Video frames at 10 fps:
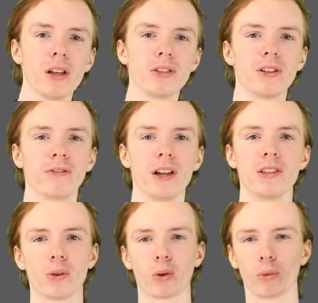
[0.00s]
runs the
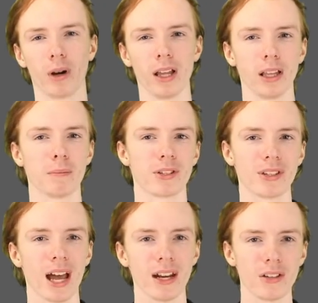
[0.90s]
fence or railing
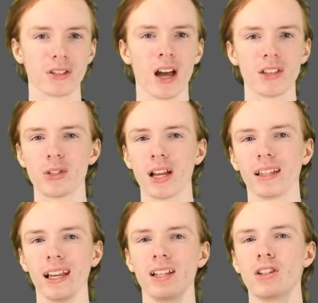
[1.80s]
beside us, cuts that
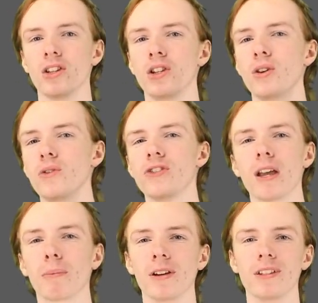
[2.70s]
light into two
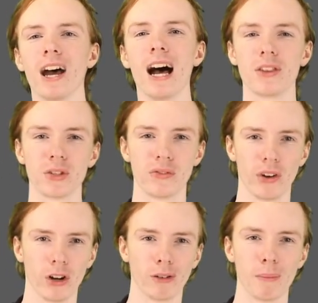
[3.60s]
separate dots,
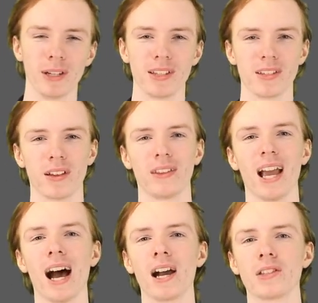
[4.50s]
very reminiscent of the
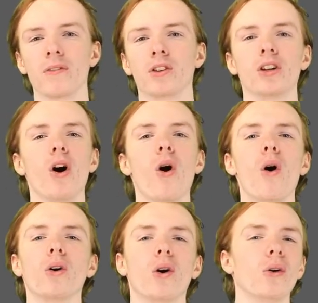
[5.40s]
eyes of good
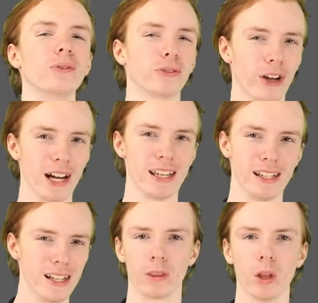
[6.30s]
old Golden Freddy,
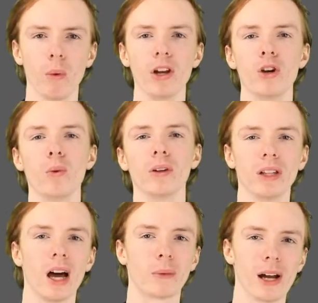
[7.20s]
the one who will
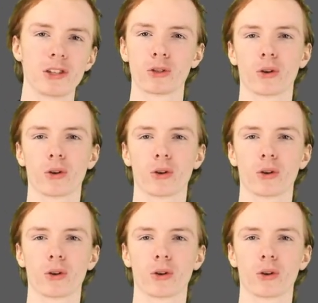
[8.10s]
not rest